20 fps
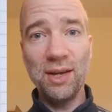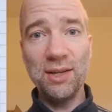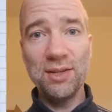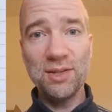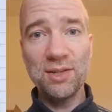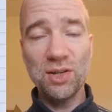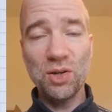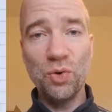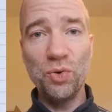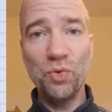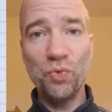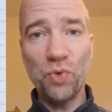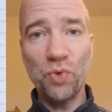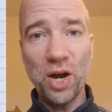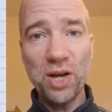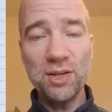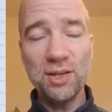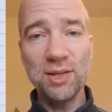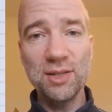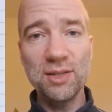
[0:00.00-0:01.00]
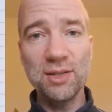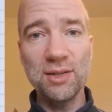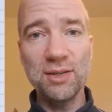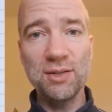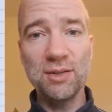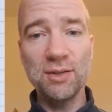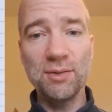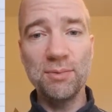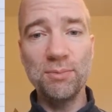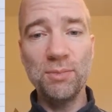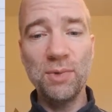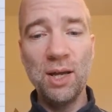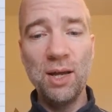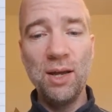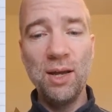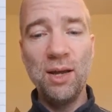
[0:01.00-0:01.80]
its own writing system,